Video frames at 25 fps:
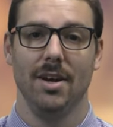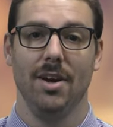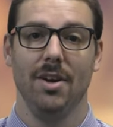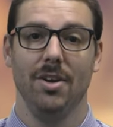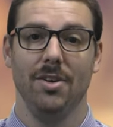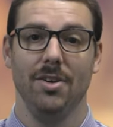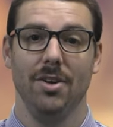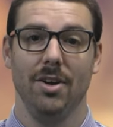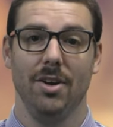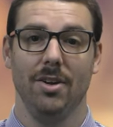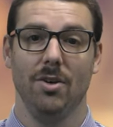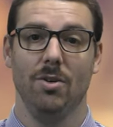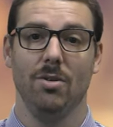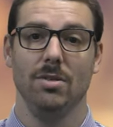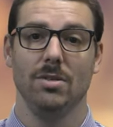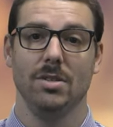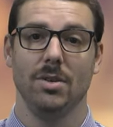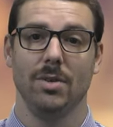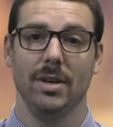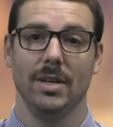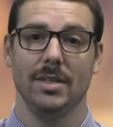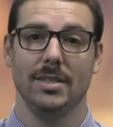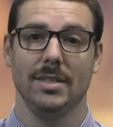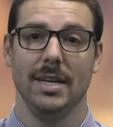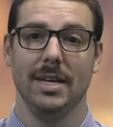You can also
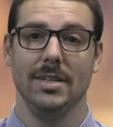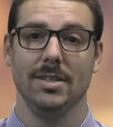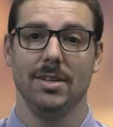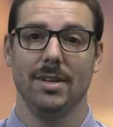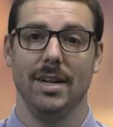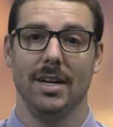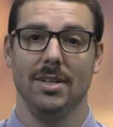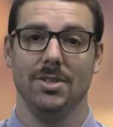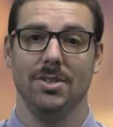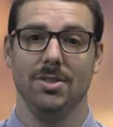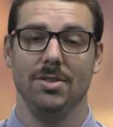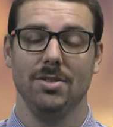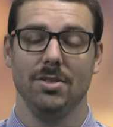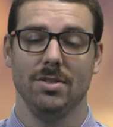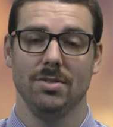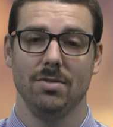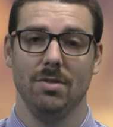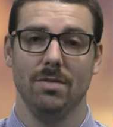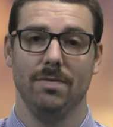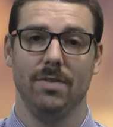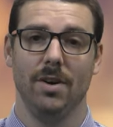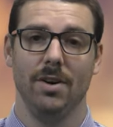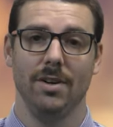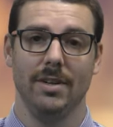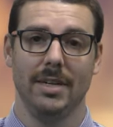extend on our junior school
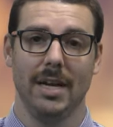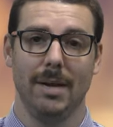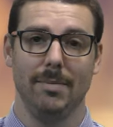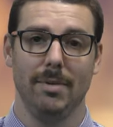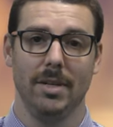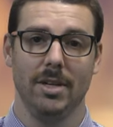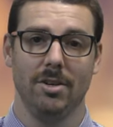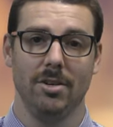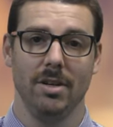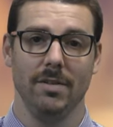vocabulary